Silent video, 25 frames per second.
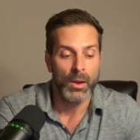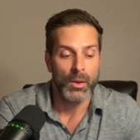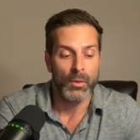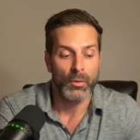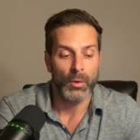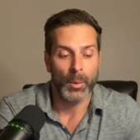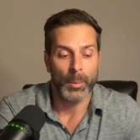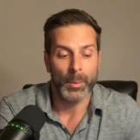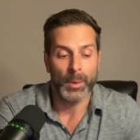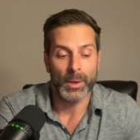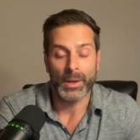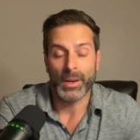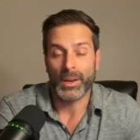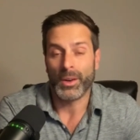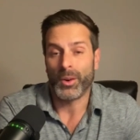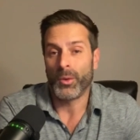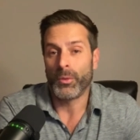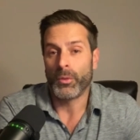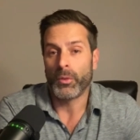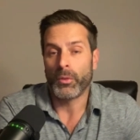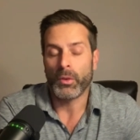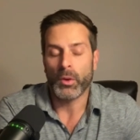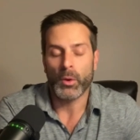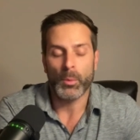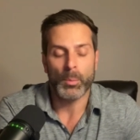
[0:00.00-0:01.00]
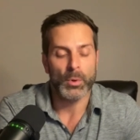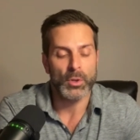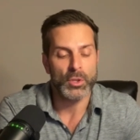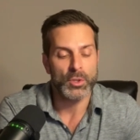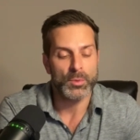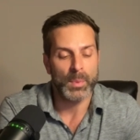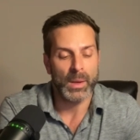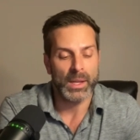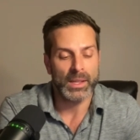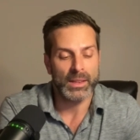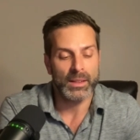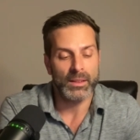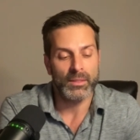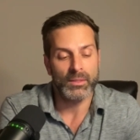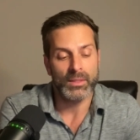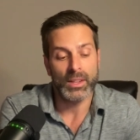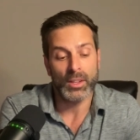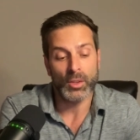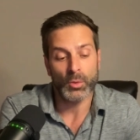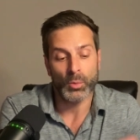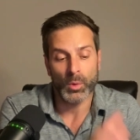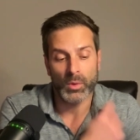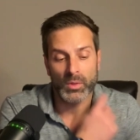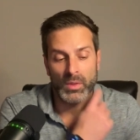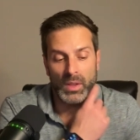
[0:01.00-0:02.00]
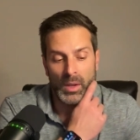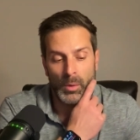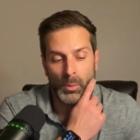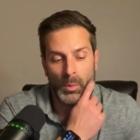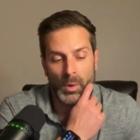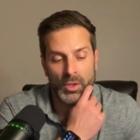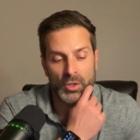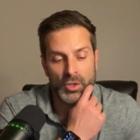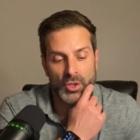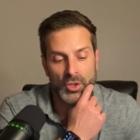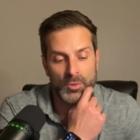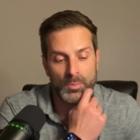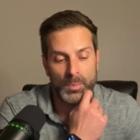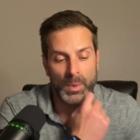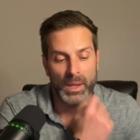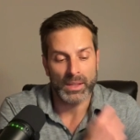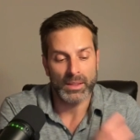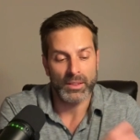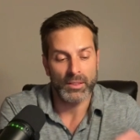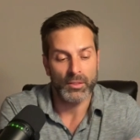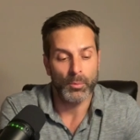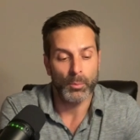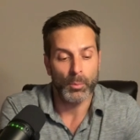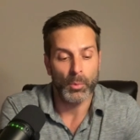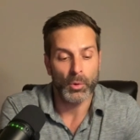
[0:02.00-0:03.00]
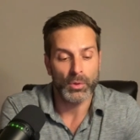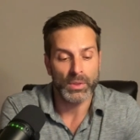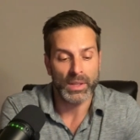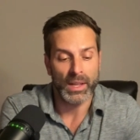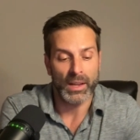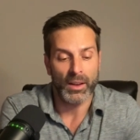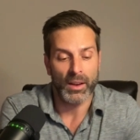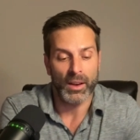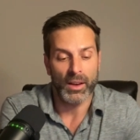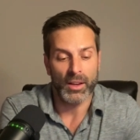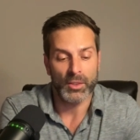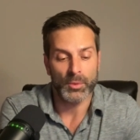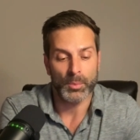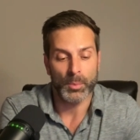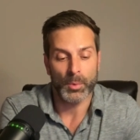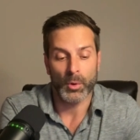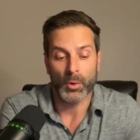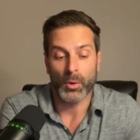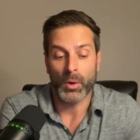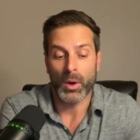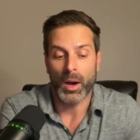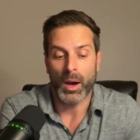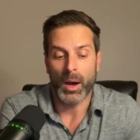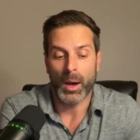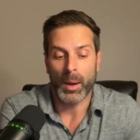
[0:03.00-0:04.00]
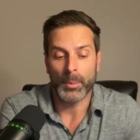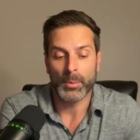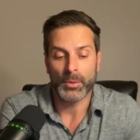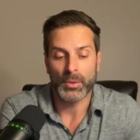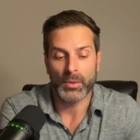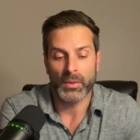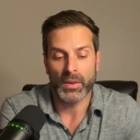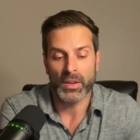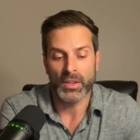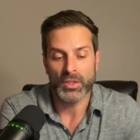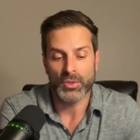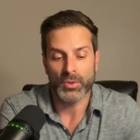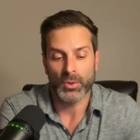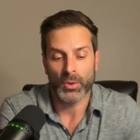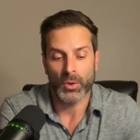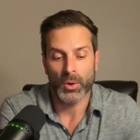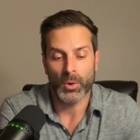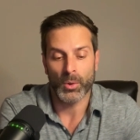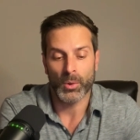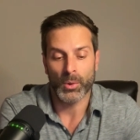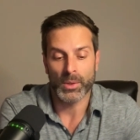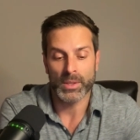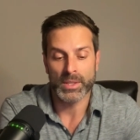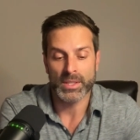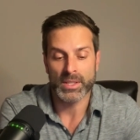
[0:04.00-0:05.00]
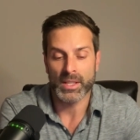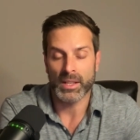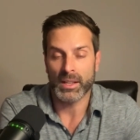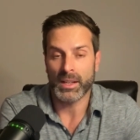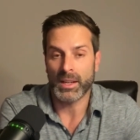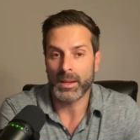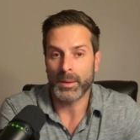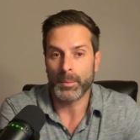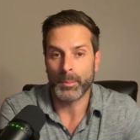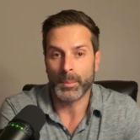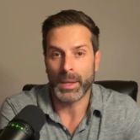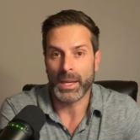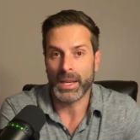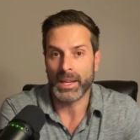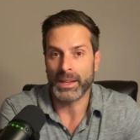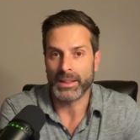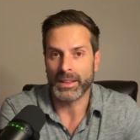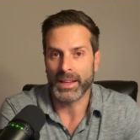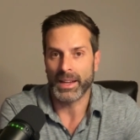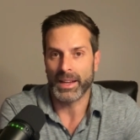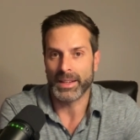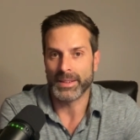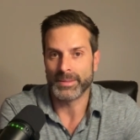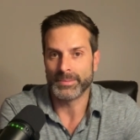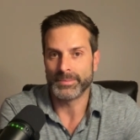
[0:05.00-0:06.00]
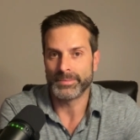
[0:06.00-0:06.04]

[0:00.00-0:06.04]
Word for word: From an overview perspective, this was a retrospective multi-hospital observational cohort study, meaning that